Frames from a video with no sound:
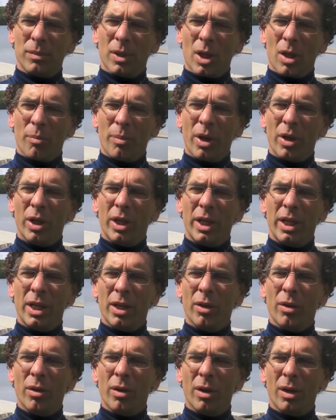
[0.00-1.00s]
about a
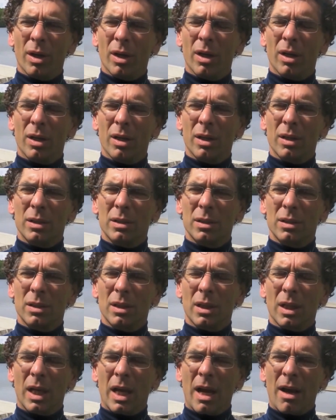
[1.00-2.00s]
year
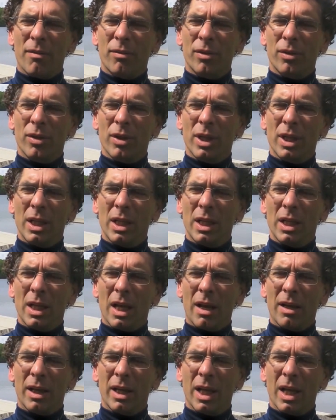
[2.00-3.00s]
after
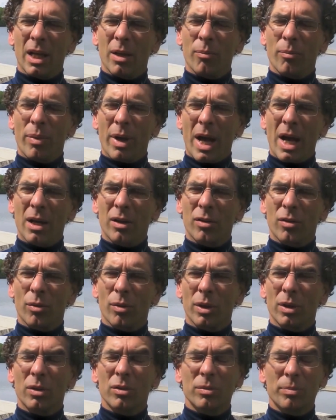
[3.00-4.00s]
getting back to
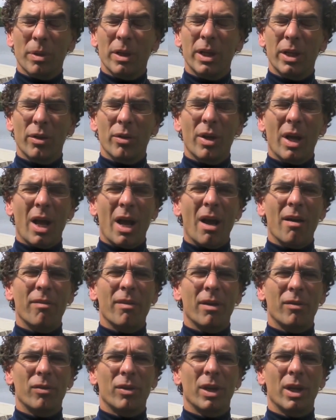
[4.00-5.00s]
work, and it was about a year and a half
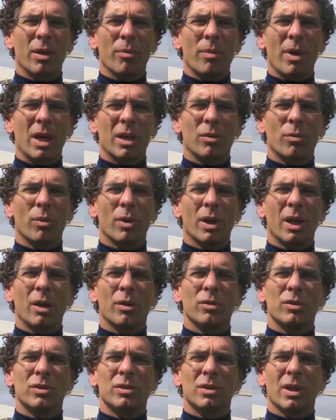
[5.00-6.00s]
after getting back to work, I
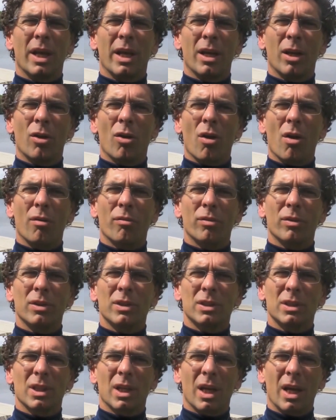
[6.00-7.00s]
was at a
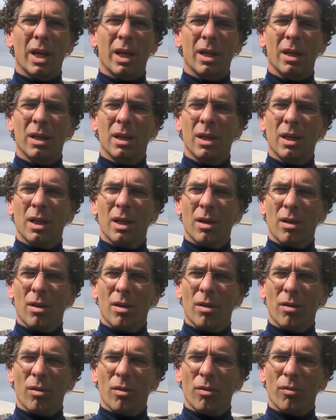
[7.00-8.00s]
conference. I
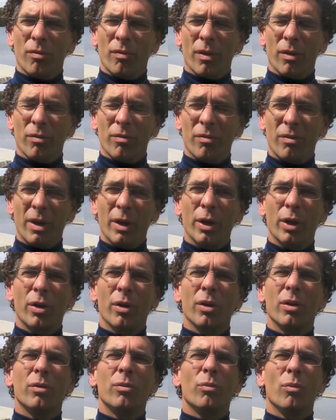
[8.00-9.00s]
felt very
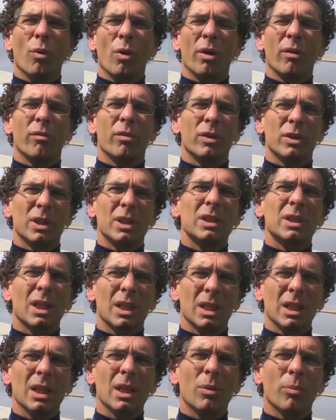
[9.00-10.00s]
good rowing for just a
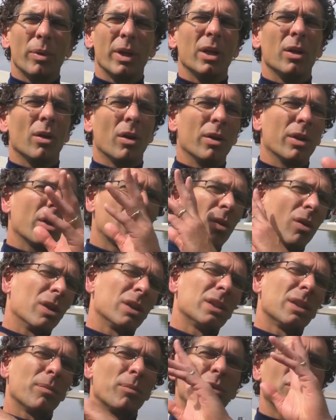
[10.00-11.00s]
little bit on the
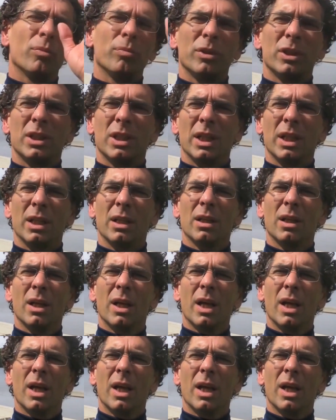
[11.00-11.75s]
Concept 2 machine.